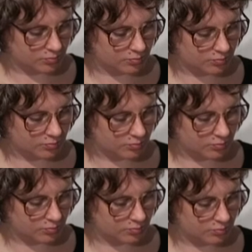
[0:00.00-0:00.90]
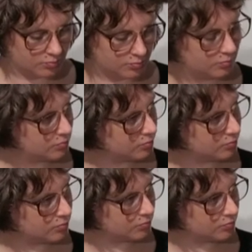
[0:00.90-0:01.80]

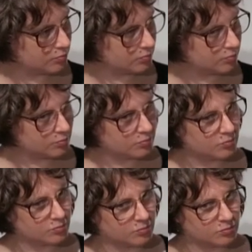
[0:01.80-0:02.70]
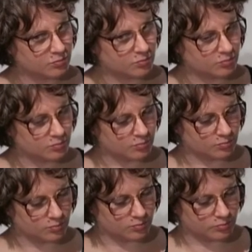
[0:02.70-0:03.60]

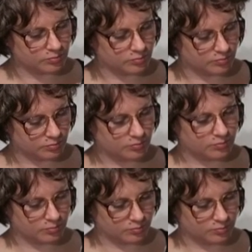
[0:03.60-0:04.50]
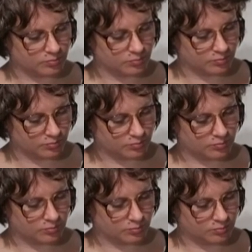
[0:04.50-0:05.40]

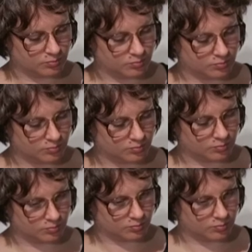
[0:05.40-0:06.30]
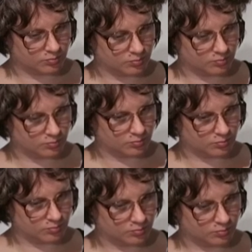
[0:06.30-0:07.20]

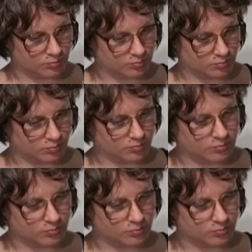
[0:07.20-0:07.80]
No words are spoken by the person on screen.